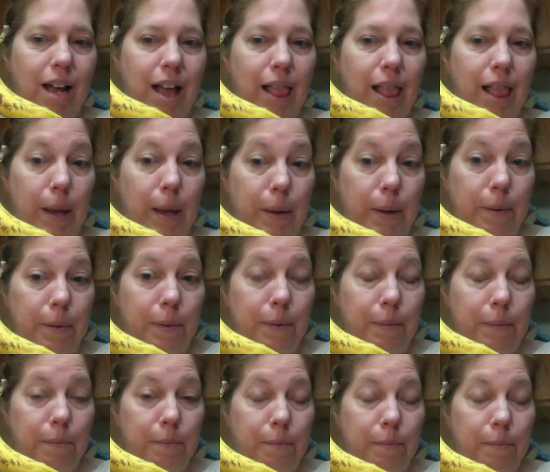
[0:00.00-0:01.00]
Hello.
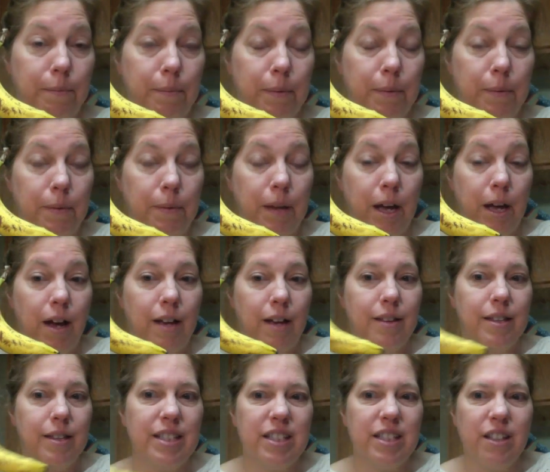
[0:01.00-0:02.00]

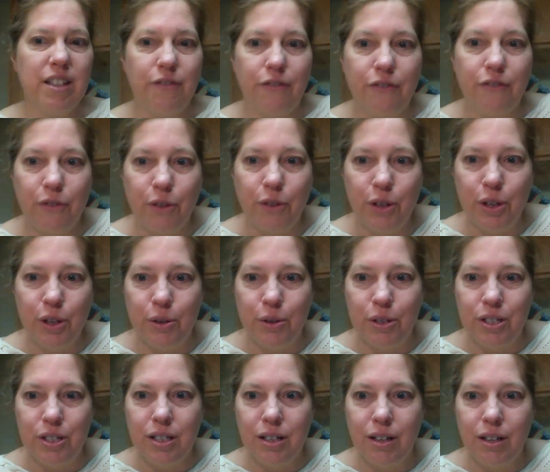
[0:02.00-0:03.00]
This is a
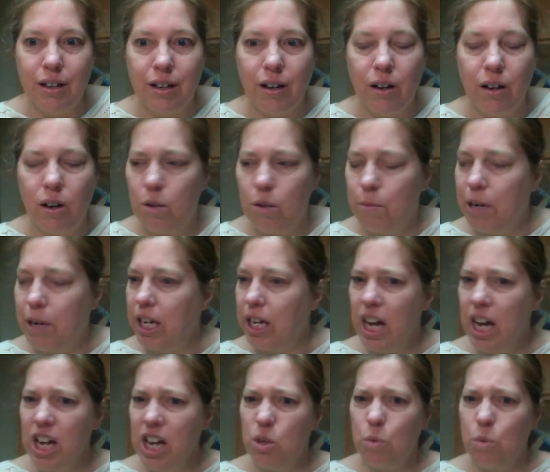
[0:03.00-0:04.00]
fruit. Oh my
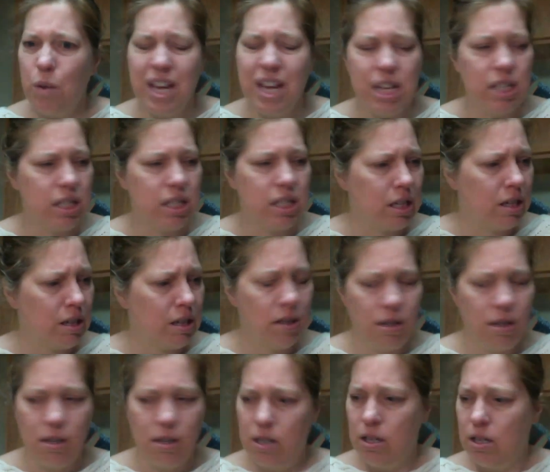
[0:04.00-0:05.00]
gosh, wait.
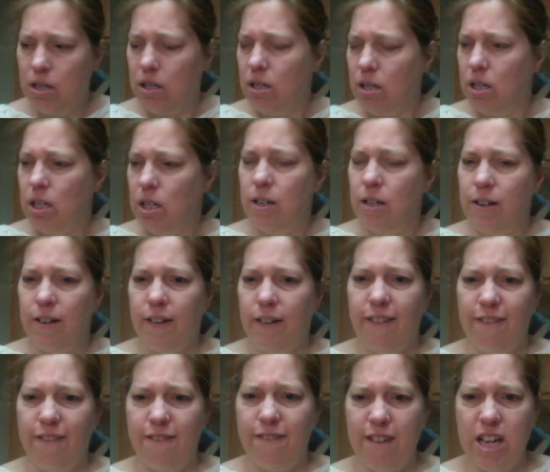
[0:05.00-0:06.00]

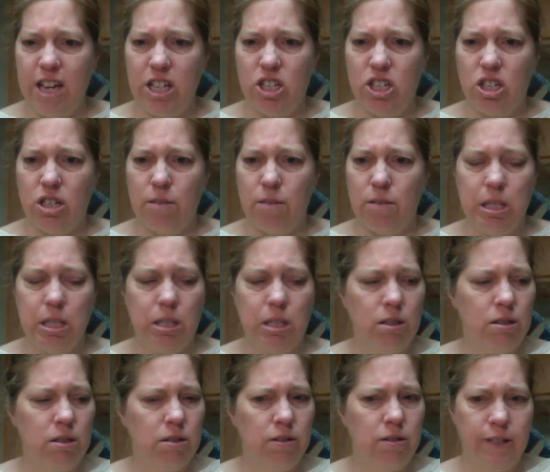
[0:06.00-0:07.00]

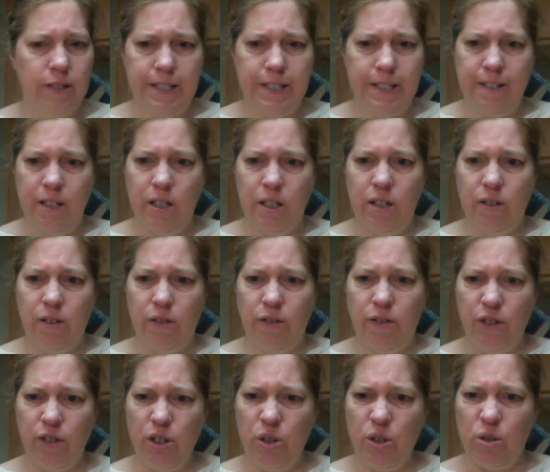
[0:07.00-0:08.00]
Vegetable,
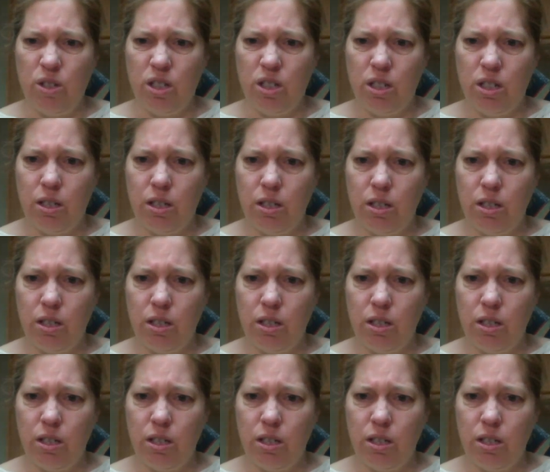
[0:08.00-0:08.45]
fruit.